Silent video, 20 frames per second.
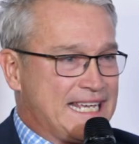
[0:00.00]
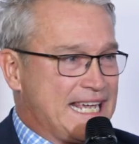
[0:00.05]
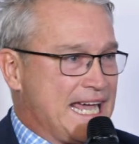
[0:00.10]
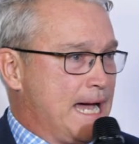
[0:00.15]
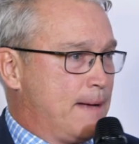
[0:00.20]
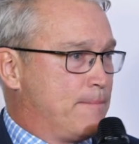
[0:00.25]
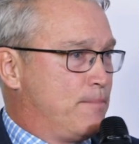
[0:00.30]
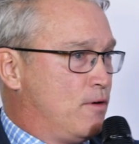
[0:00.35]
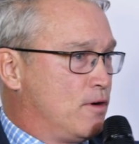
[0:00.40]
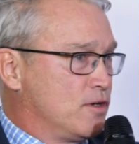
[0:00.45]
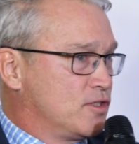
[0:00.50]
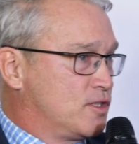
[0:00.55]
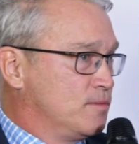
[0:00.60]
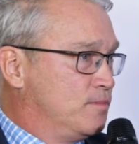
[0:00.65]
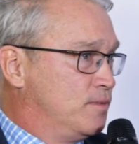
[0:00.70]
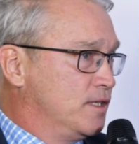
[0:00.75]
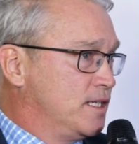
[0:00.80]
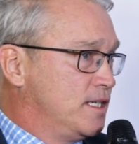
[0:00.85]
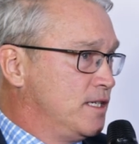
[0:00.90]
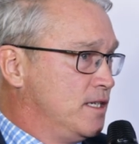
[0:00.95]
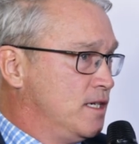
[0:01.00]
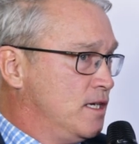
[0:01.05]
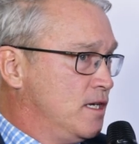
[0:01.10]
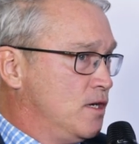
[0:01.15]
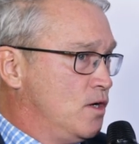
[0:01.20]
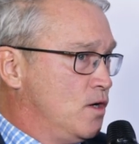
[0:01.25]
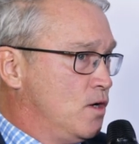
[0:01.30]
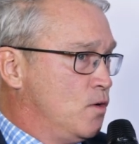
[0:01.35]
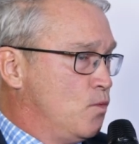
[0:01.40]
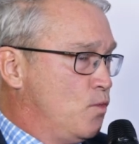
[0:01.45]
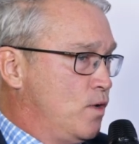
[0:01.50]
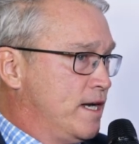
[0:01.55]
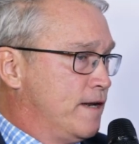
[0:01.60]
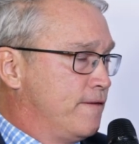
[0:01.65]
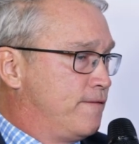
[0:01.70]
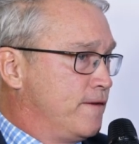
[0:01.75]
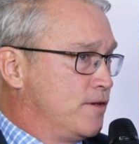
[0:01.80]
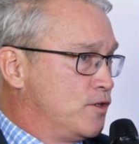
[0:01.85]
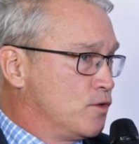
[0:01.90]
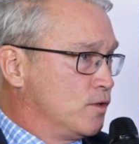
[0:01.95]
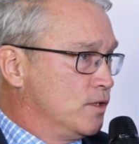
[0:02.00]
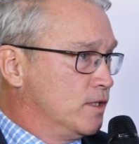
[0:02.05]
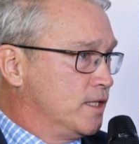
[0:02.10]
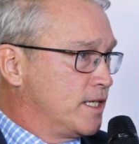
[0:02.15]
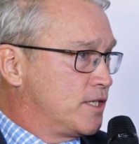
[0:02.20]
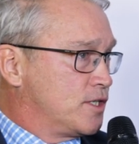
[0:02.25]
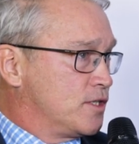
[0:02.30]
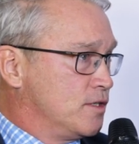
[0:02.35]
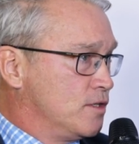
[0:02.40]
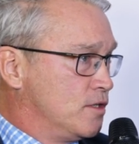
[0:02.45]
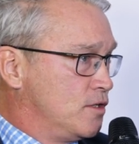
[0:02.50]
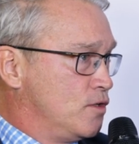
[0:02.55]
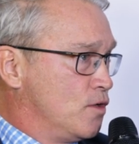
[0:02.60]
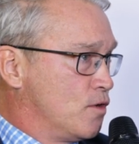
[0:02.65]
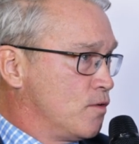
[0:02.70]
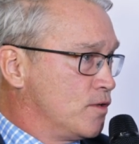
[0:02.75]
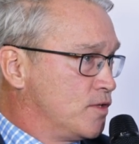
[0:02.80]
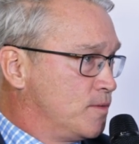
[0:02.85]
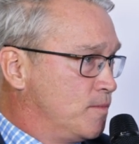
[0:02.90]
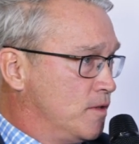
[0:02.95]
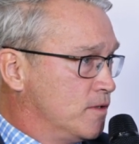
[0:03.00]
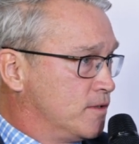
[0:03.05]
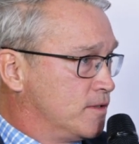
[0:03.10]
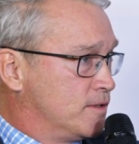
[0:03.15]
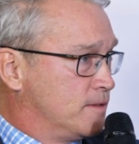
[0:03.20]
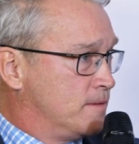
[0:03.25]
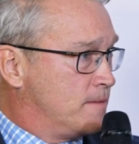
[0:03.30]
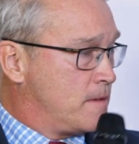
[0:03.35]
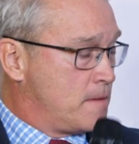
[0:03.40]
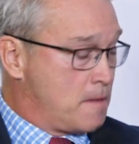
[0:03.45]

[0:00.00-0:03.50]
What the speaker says: it can't possibly win a federal election. Your response?